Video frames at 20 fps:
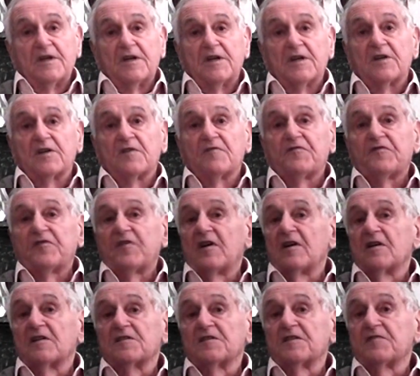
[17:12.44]
in a
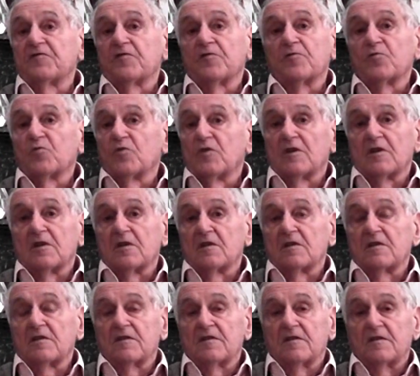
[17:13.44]
far different
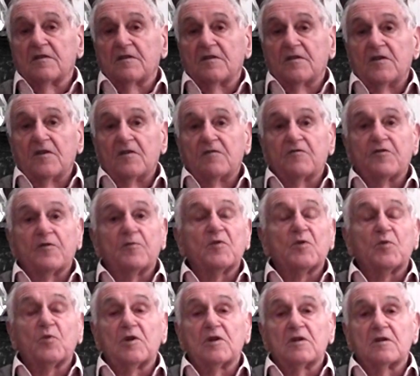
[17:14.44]
world from the
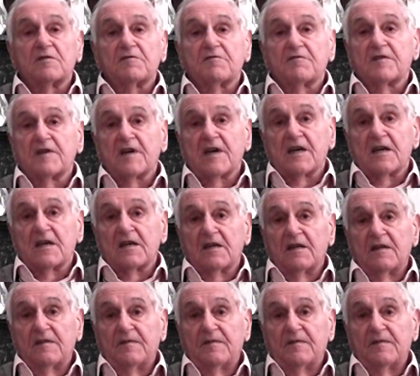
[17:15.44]
world today.